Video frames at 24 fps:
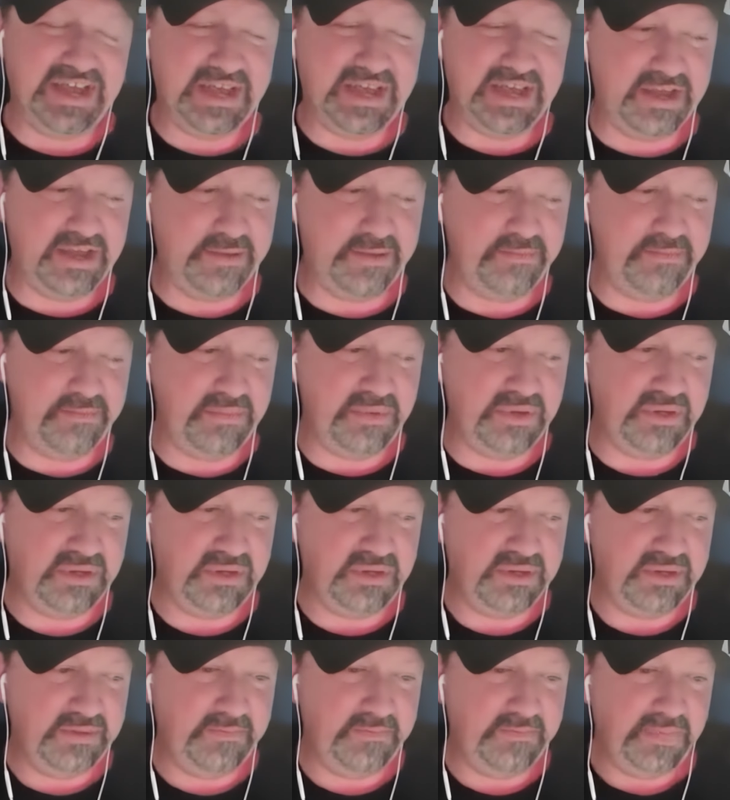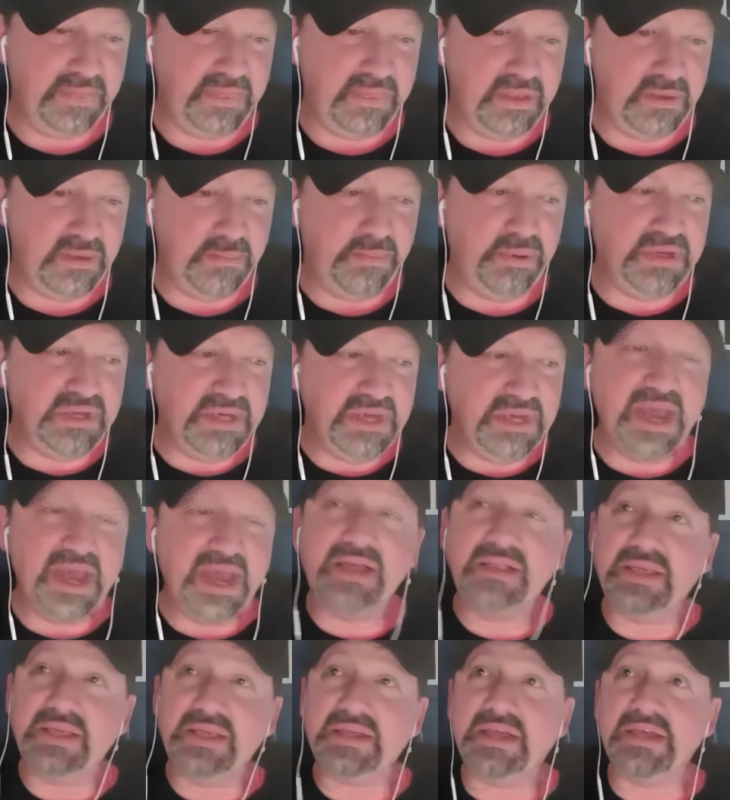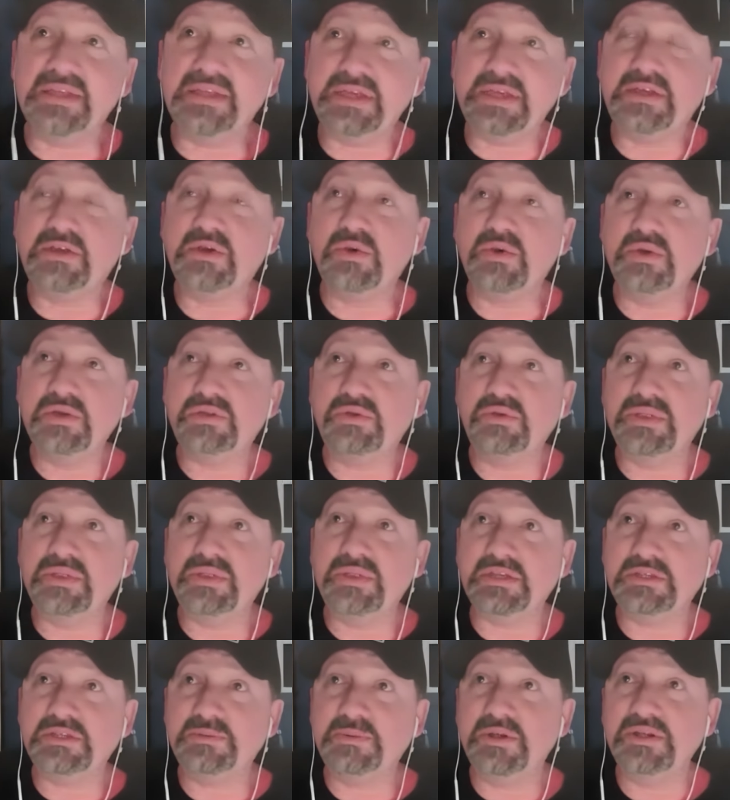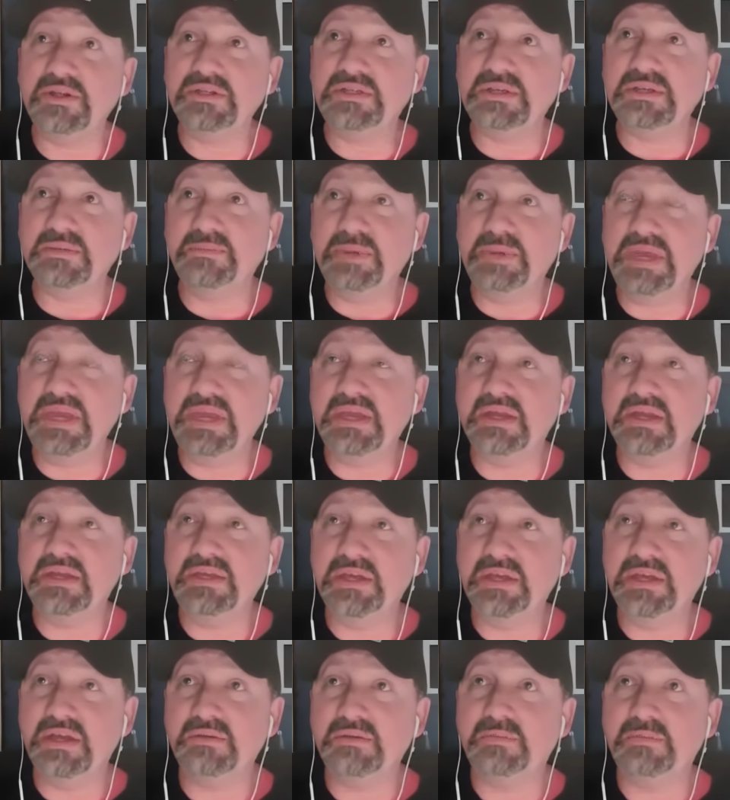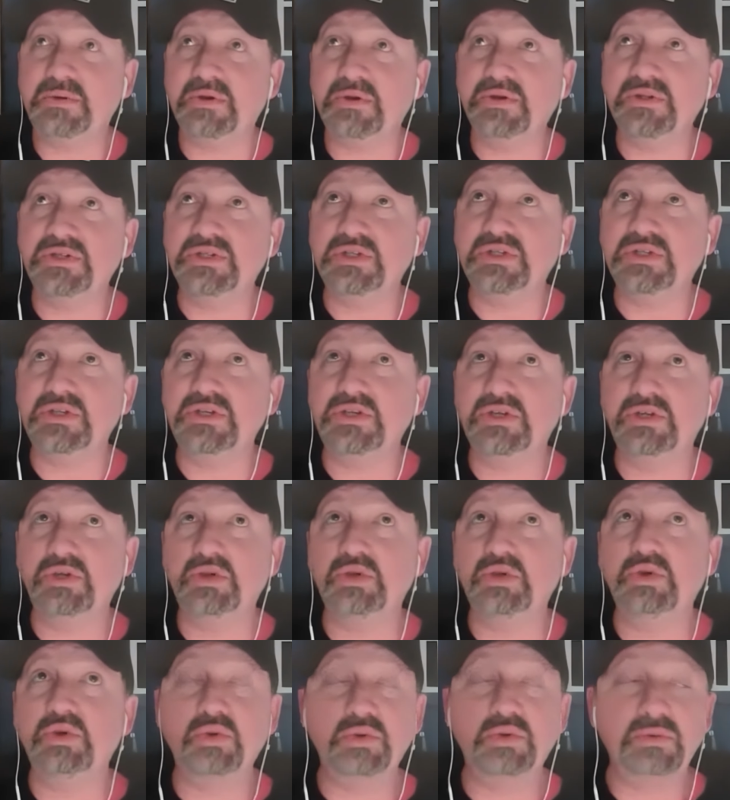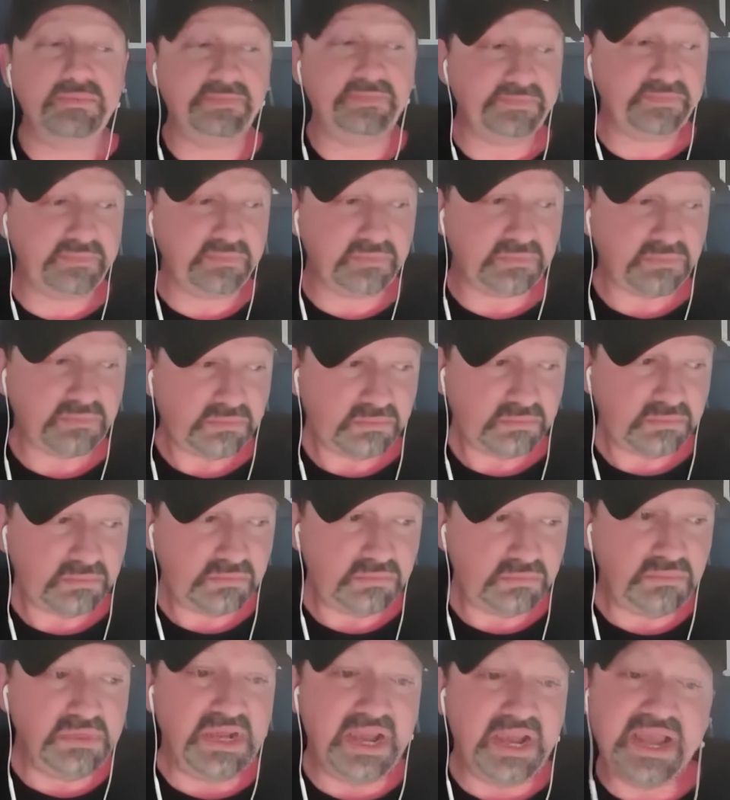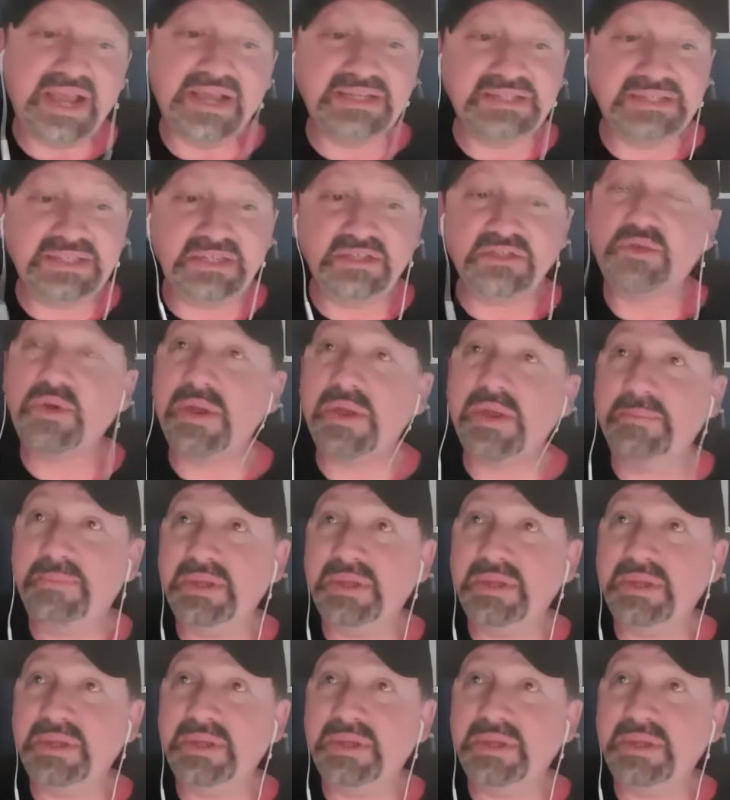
But yeah, like I think going through that experience and being a young person who has these